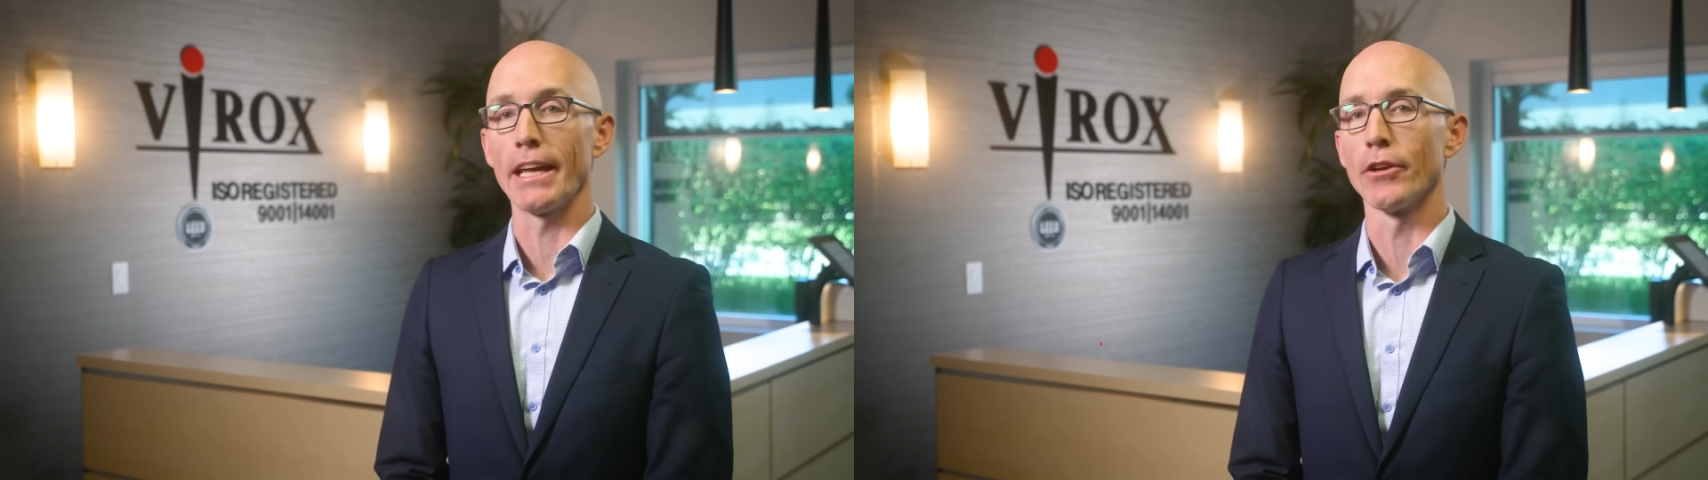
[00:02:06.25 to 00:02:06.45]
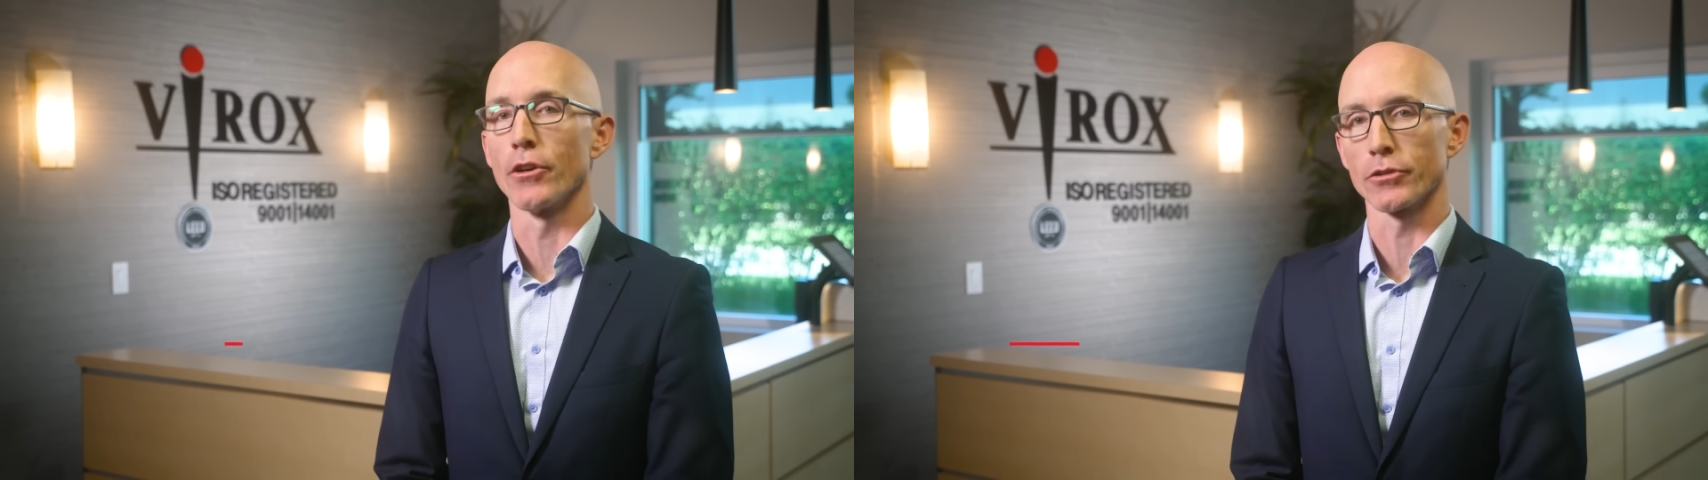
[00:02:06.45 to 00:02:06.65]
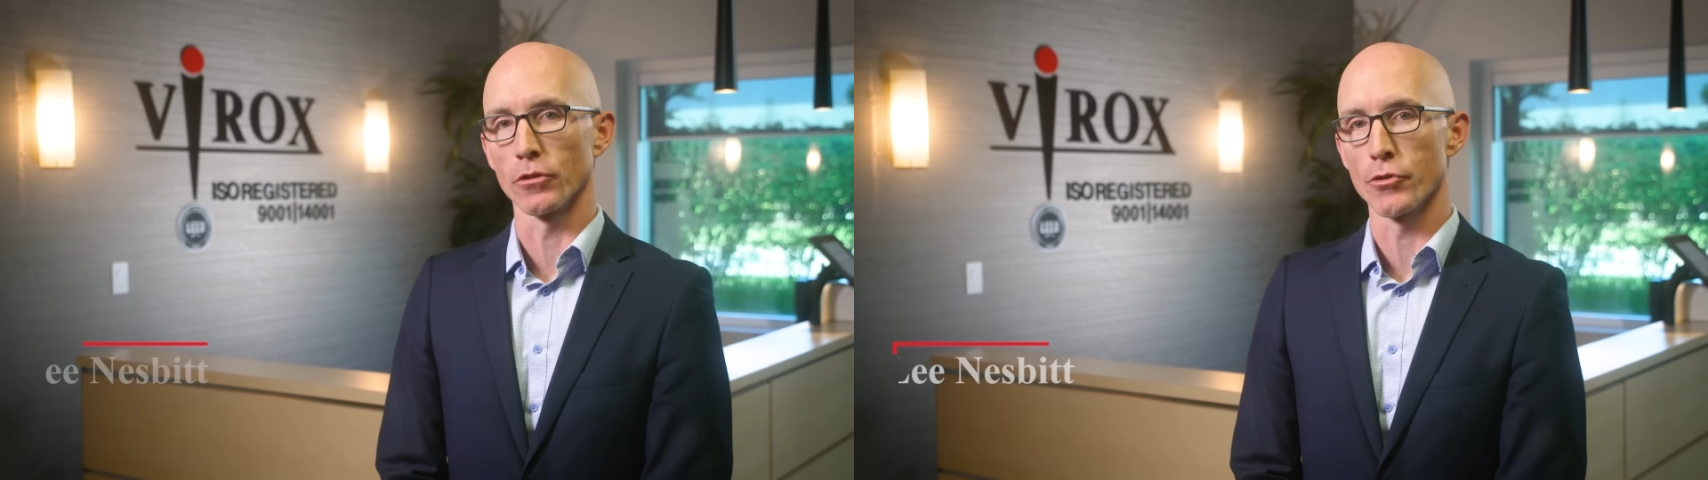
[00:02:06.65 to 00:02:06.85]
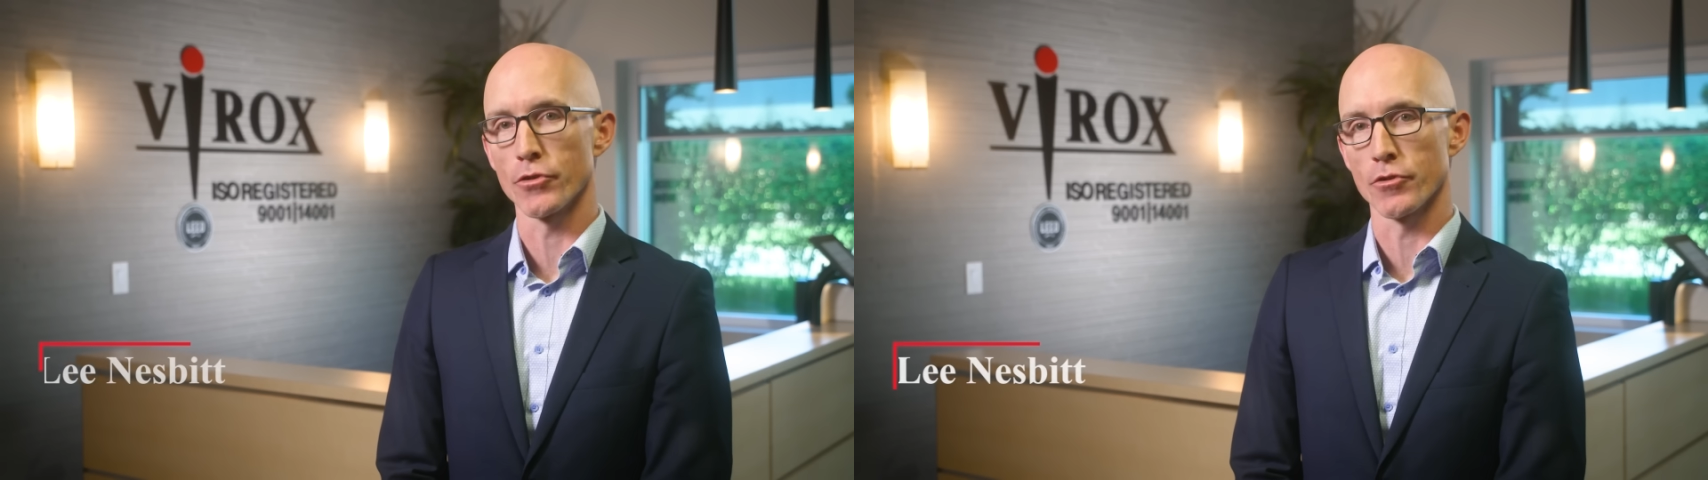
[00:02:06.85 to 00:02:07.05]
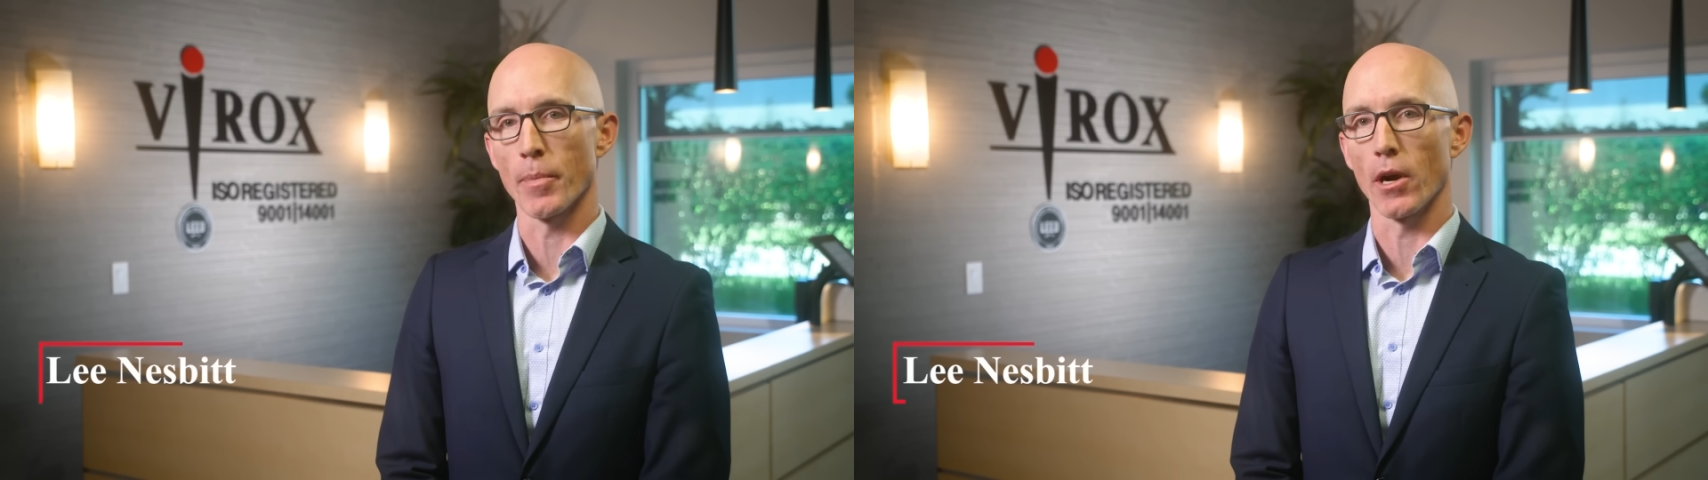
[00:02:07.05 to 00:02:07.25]
and our
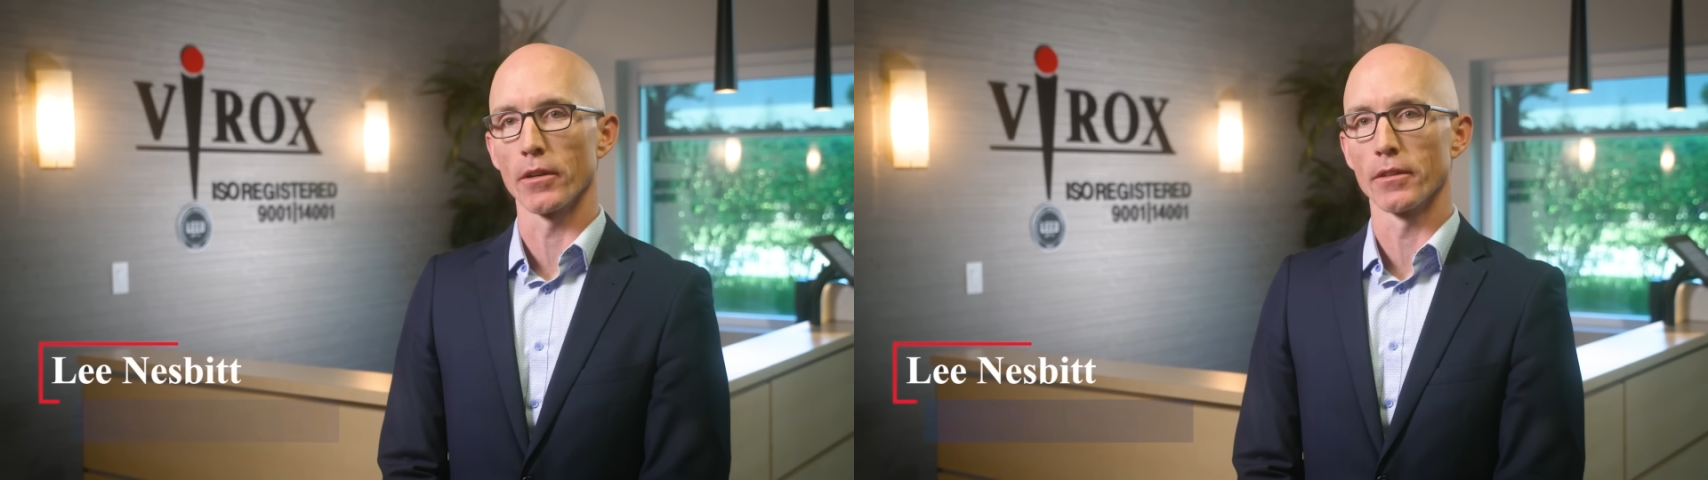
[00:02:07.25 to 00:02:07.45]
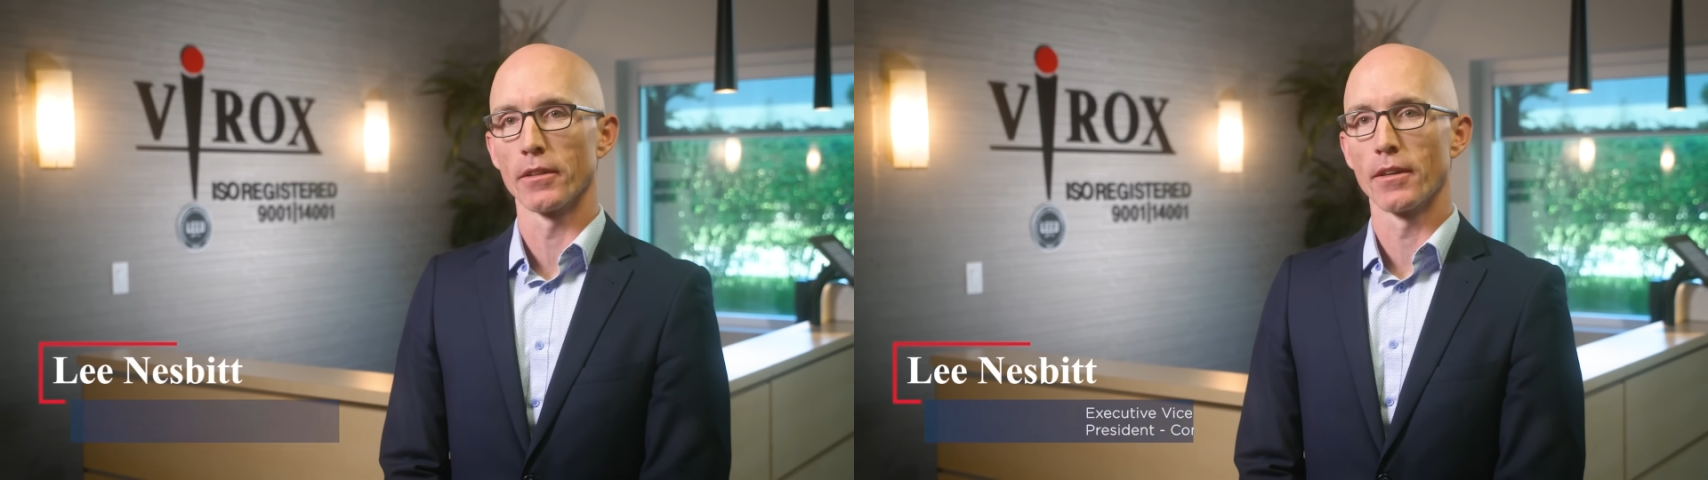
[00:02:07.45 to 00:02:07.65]
solutions apart.